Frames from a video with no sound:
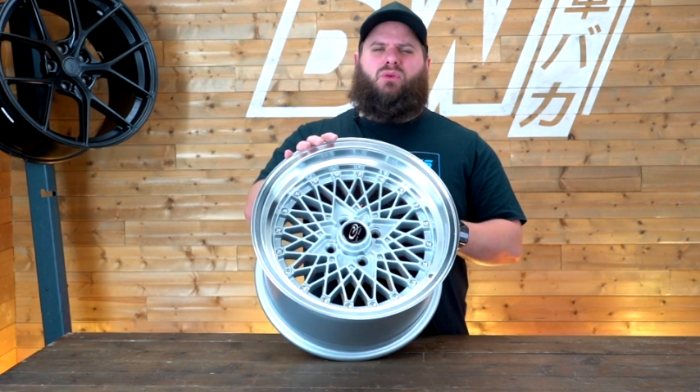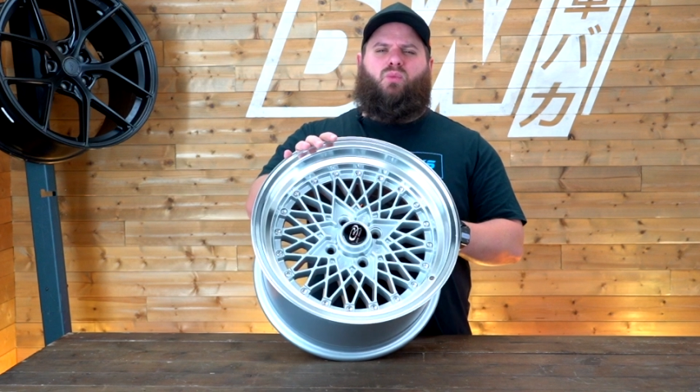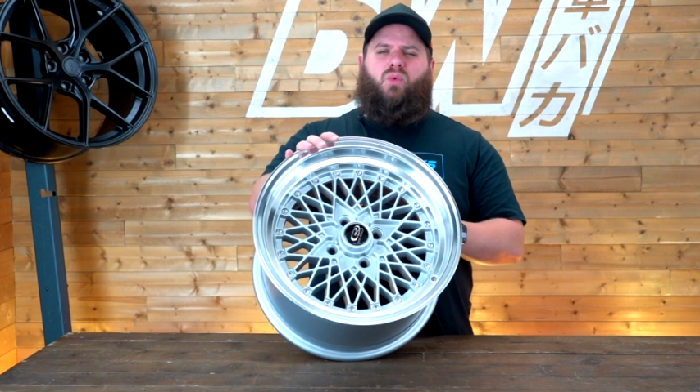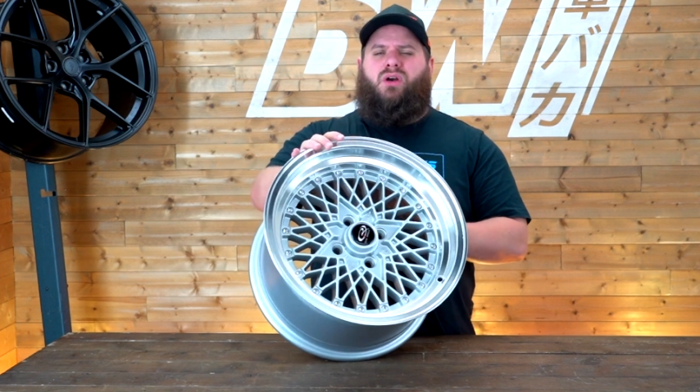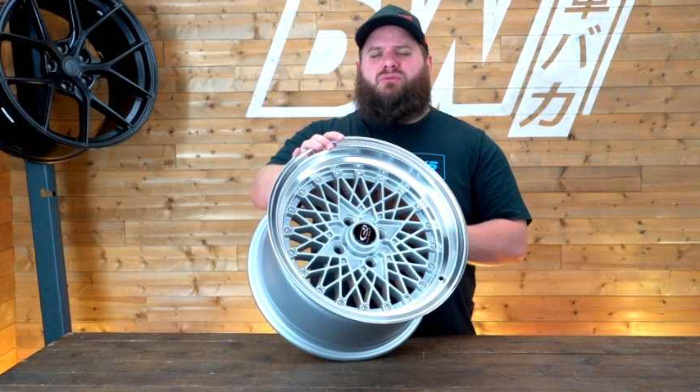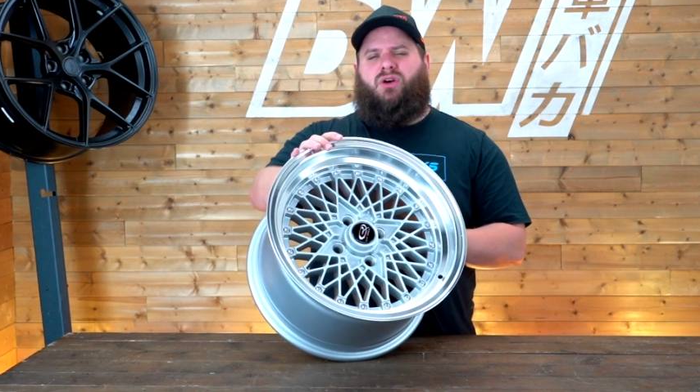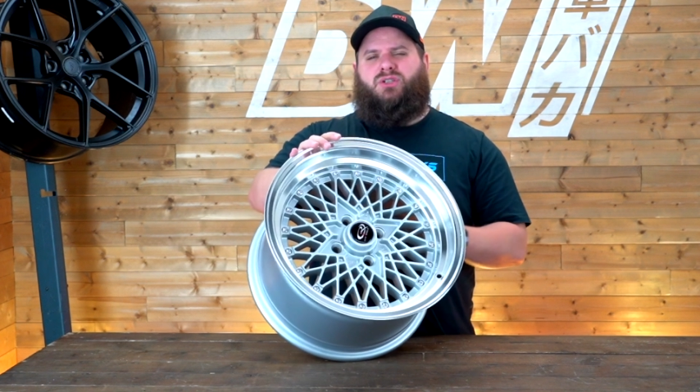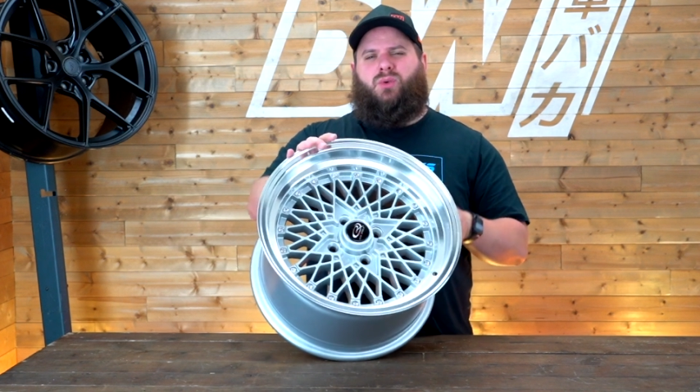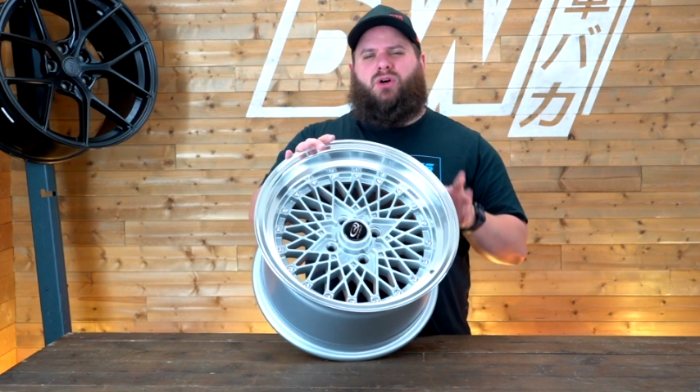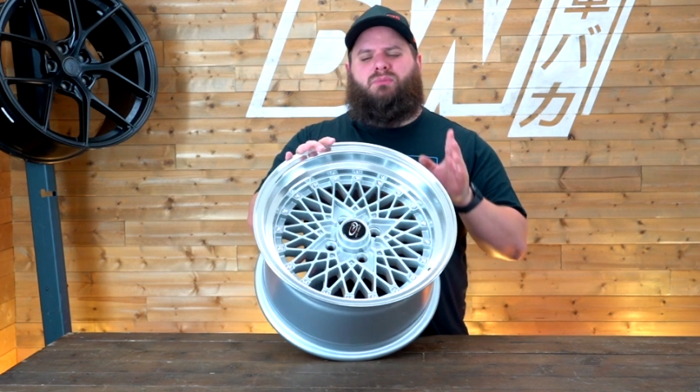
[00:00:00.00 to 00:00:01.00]
want a
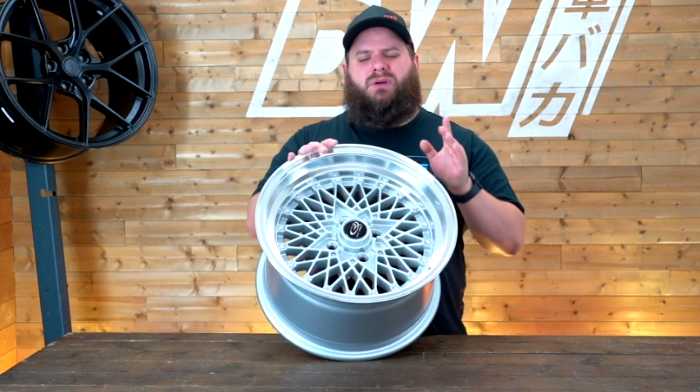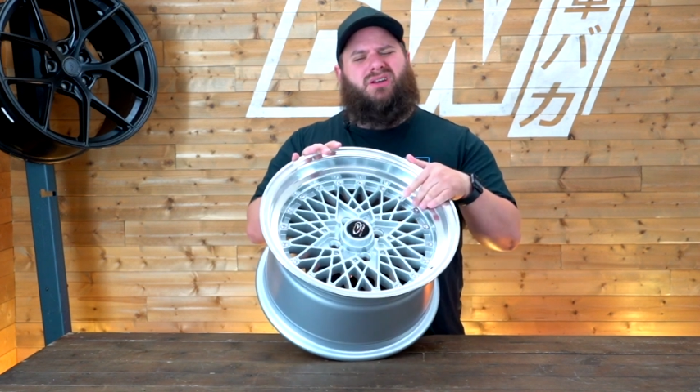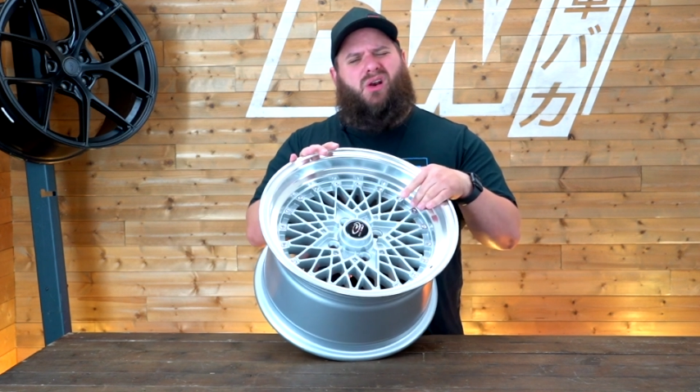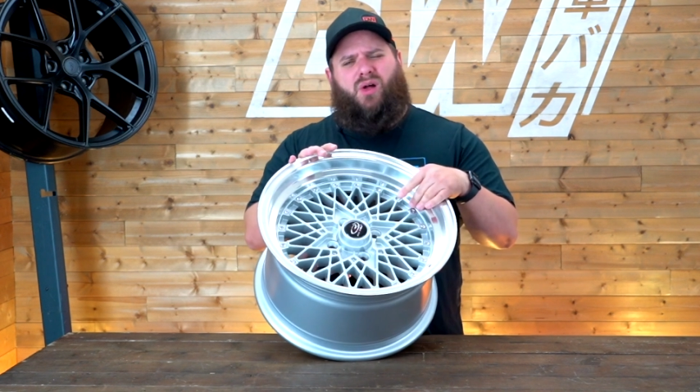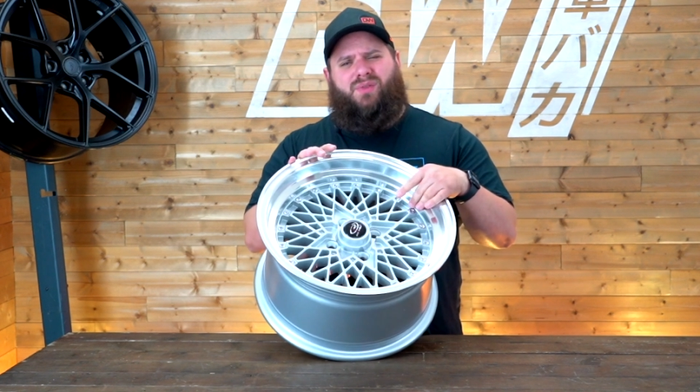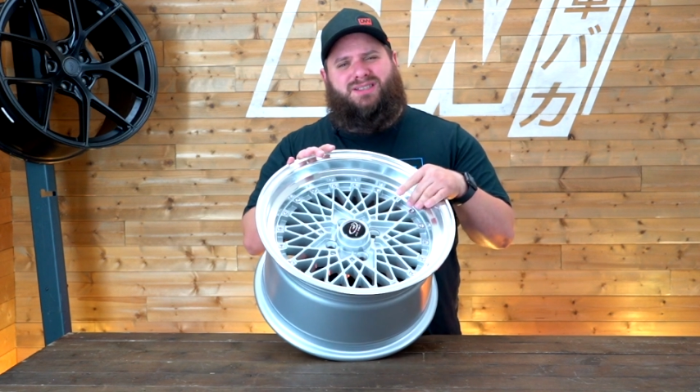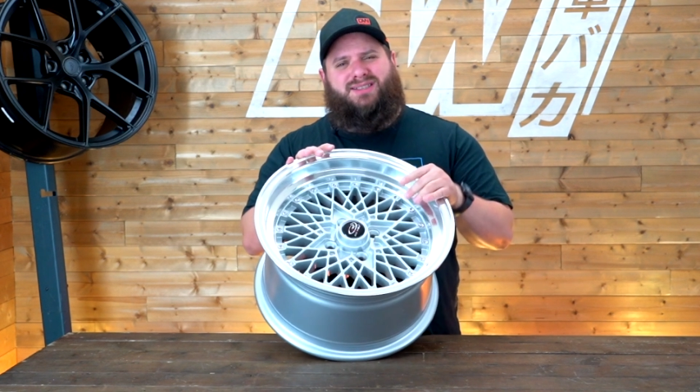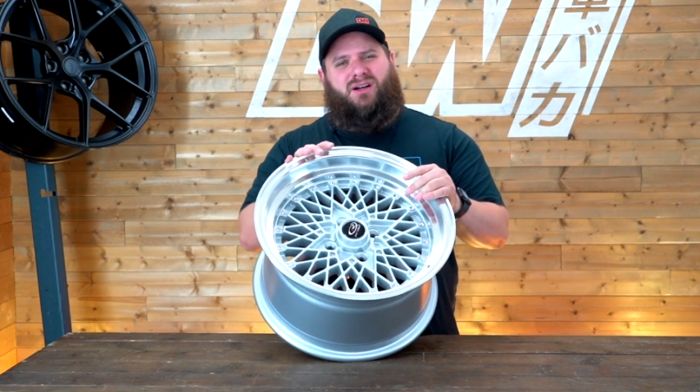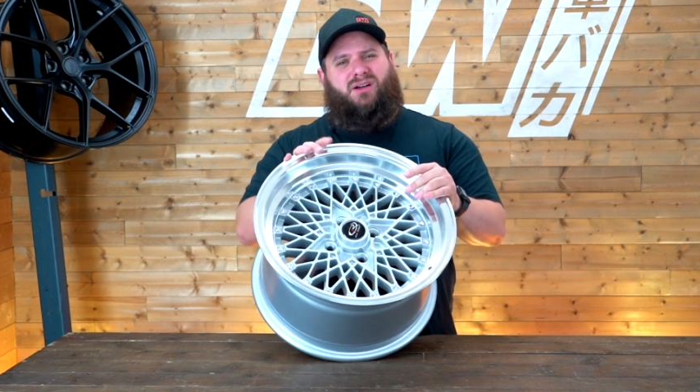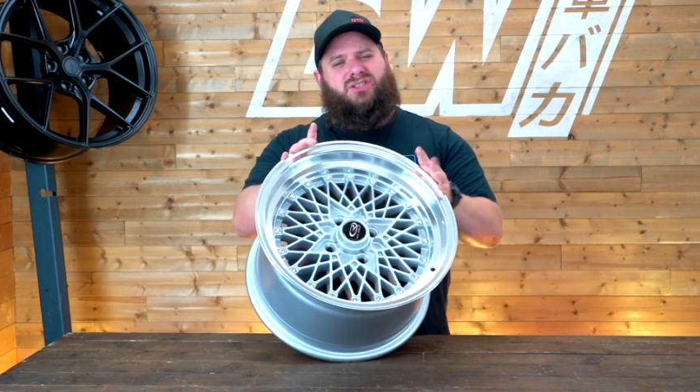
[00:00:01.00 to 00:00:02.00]
Rota wheel but you don't like this
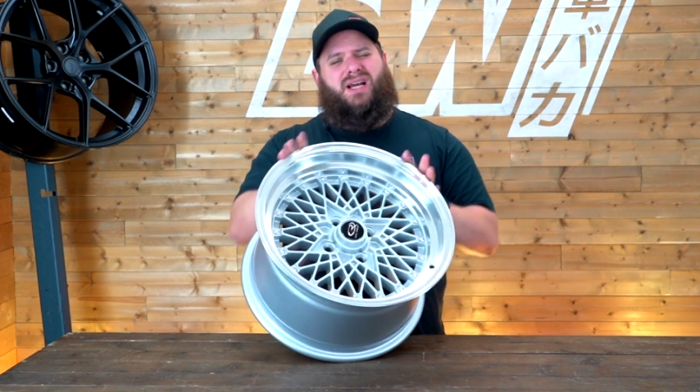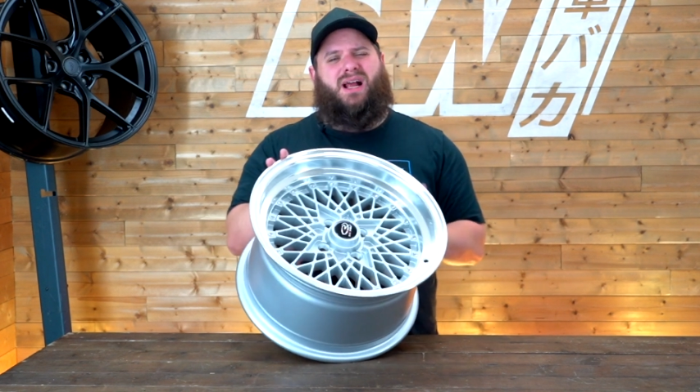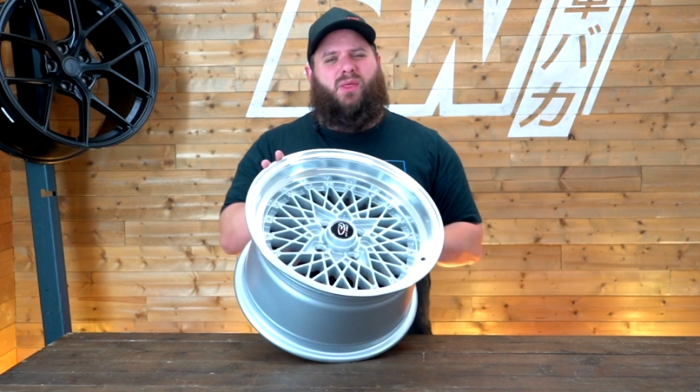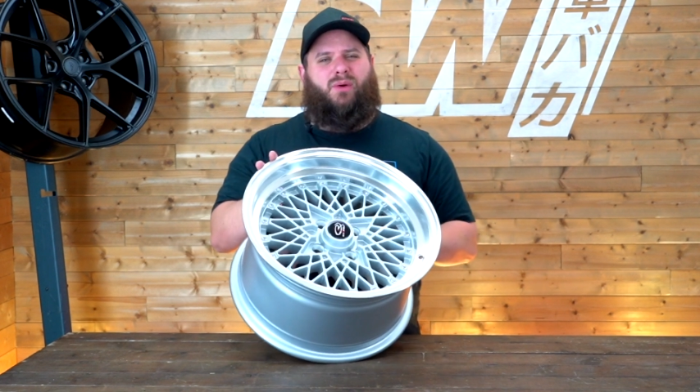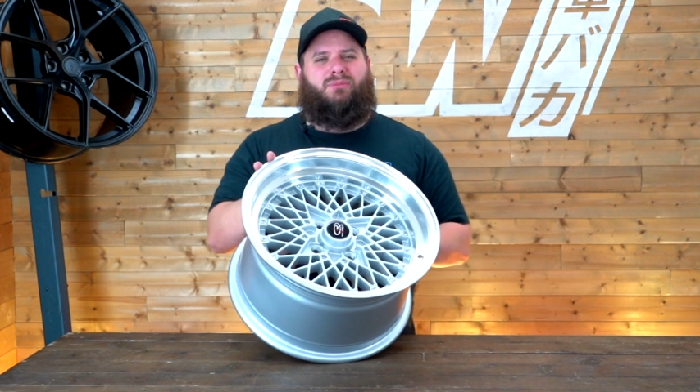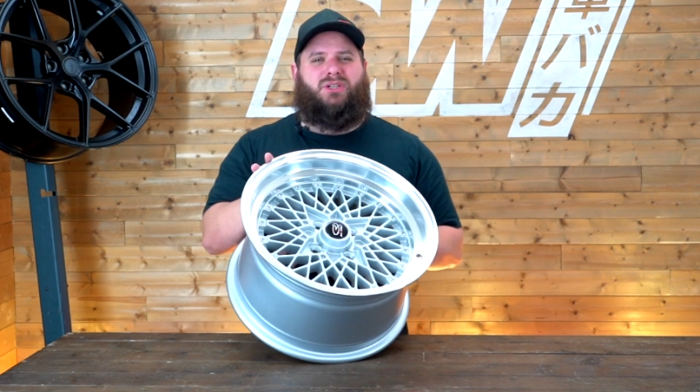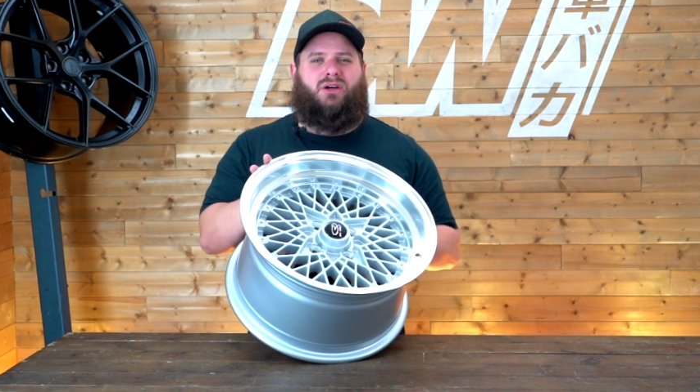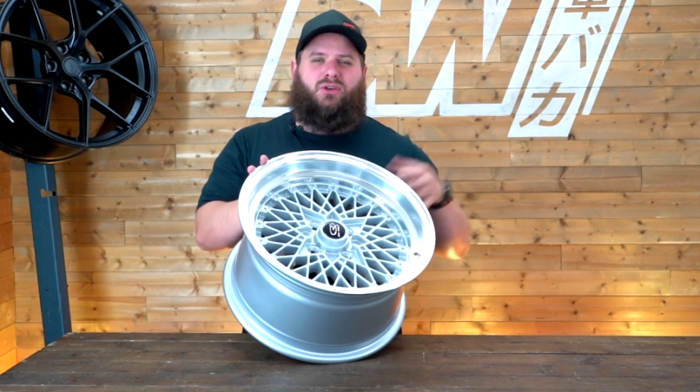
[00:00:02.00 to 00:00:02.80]
design, check out the website,